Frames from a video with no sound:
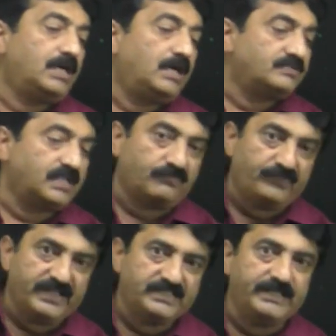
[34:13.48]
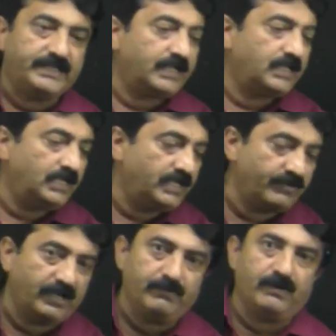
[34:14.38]
of surface integral
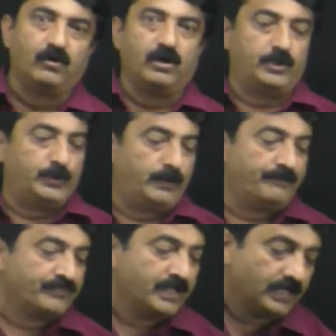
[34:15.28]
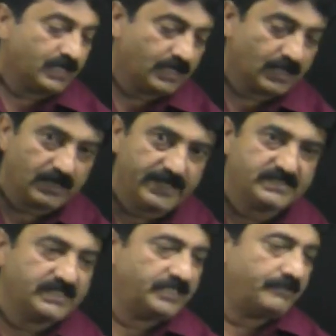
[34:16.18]
divided by volume. Curl
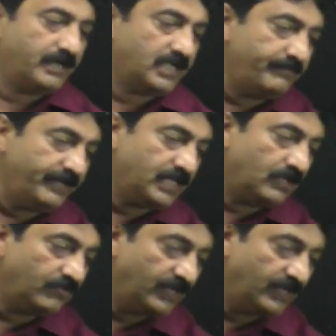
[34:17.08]
is nothing but limit of